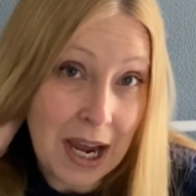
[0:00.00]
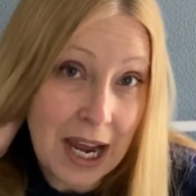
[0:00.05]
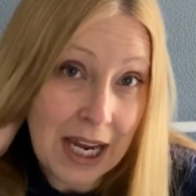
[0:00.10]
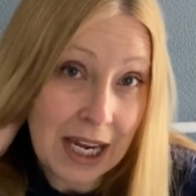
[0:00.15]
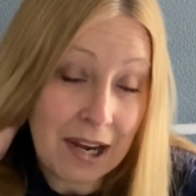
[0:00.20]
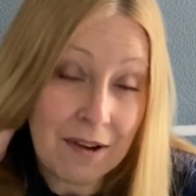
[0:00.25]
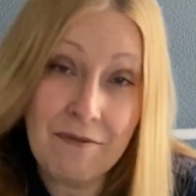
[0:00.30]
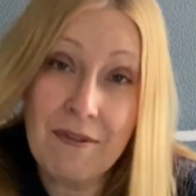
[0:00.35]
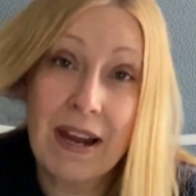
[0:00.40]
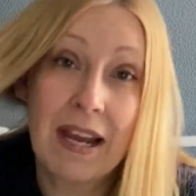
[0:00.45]

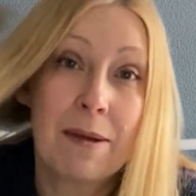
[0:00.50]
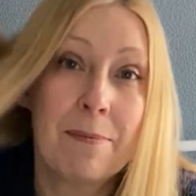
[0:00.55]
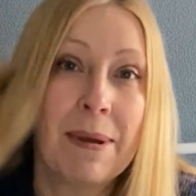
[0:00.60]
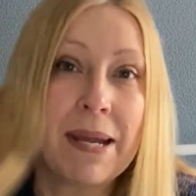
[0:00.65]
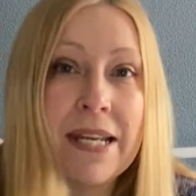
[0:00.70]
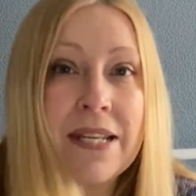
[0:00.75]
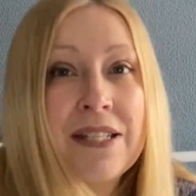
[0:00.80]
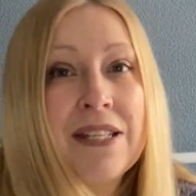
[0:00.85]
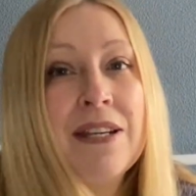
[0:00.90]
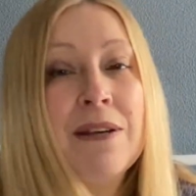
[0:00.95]
can
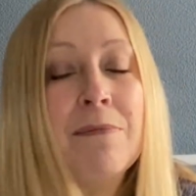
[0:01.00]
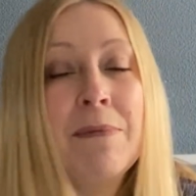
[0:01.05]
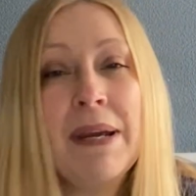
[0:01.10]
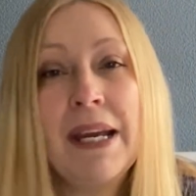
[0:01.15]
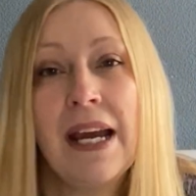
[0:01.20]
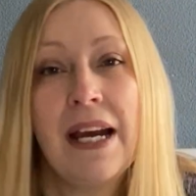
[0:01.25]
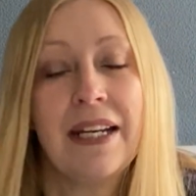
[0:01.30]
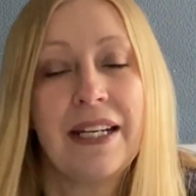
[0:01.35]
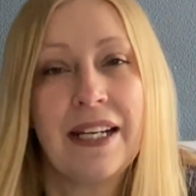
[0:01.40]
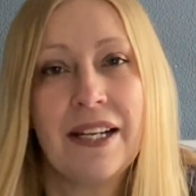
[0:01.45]
recommend to me,
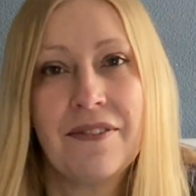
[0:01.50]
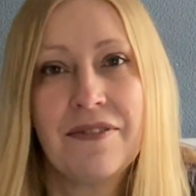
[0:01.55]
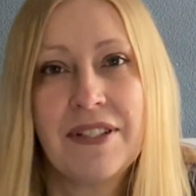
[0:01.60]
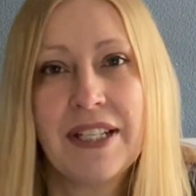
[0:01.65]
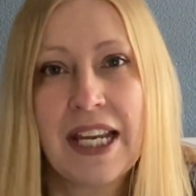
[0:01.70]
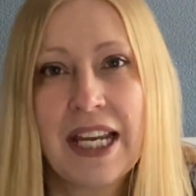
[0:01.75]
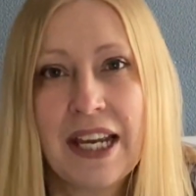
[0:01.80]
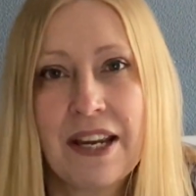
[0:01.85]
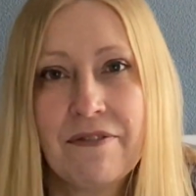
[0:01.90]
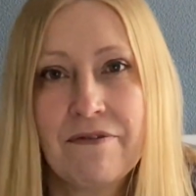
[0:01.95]
I'd love to
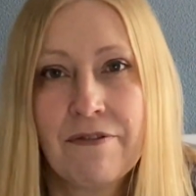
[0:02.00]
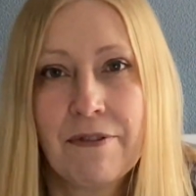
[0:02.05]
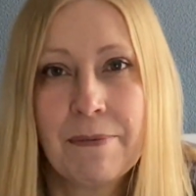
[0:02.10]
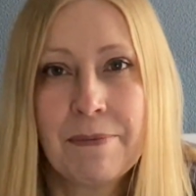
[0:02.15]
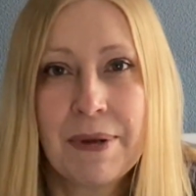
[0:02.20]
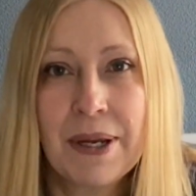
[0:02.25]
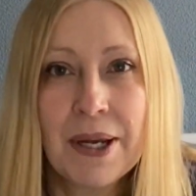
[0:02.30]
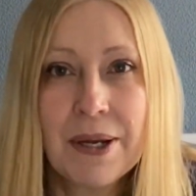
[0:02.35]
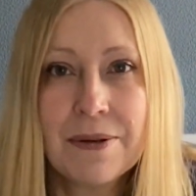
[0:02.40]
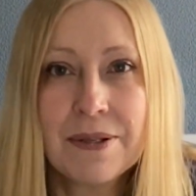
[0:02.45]
hear from you.